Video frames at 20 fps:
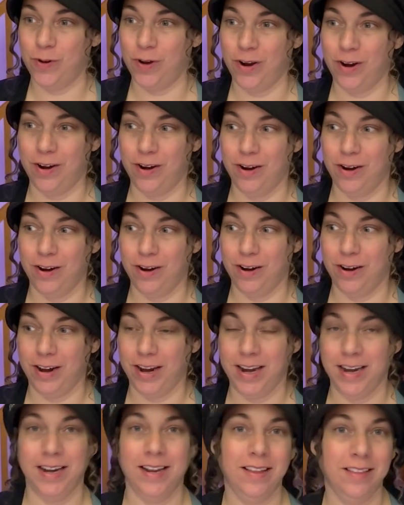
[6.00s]
are
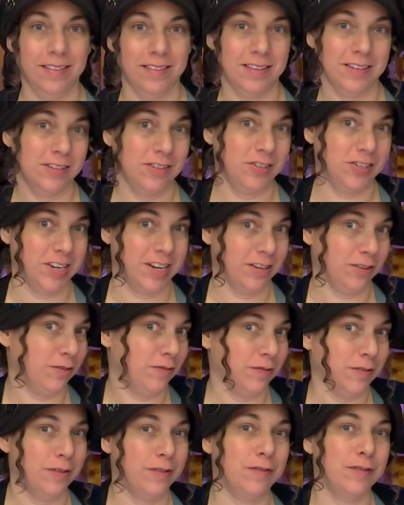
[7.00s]
hitting this channel
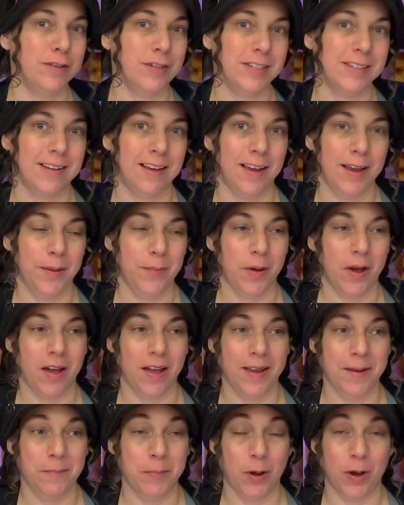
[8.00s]
for the first time,
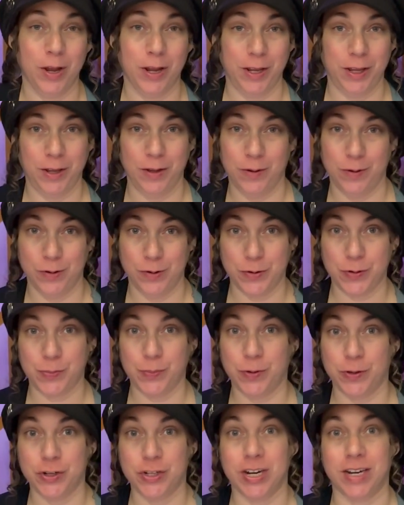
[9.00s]
I'm a huge
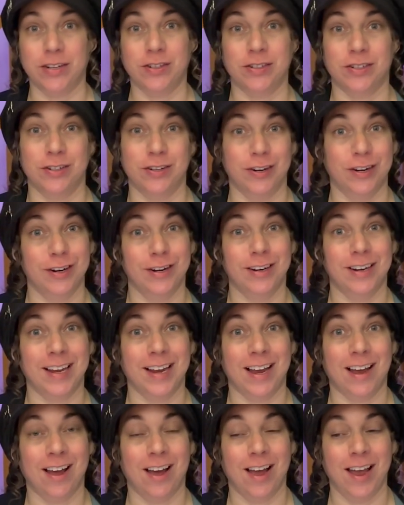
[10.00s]
projector nerd.
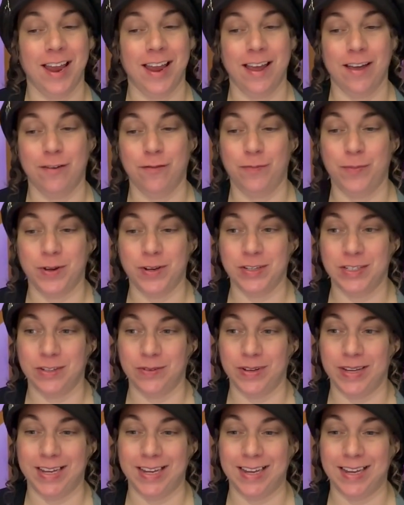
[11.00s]
I have been
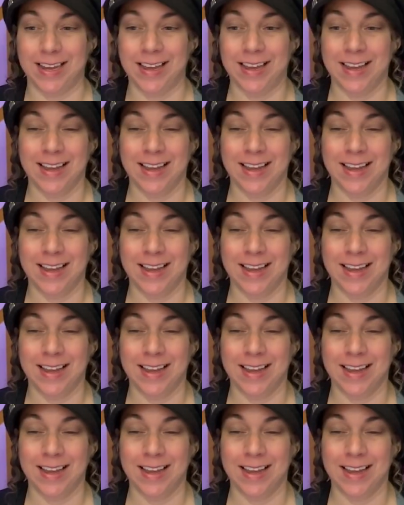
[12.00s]
doing